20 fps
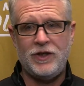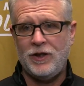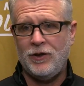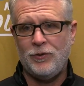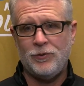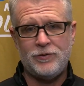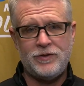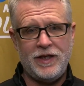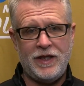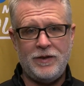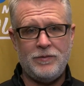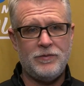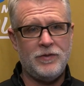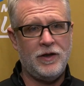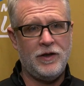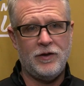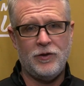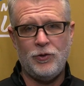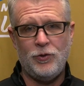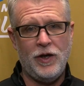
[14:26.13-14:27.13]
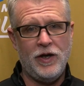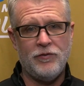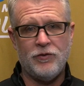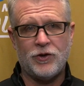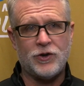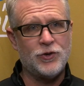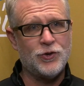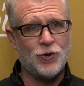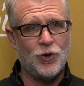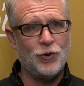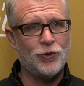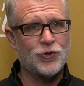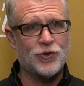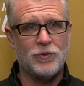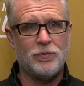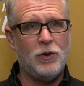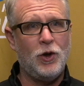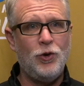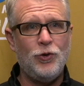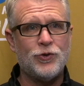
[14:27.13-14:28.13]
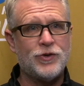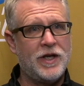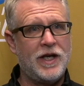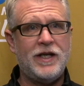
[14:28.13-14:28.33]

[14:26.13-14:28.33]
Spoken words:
A team, whoever controls the bowls,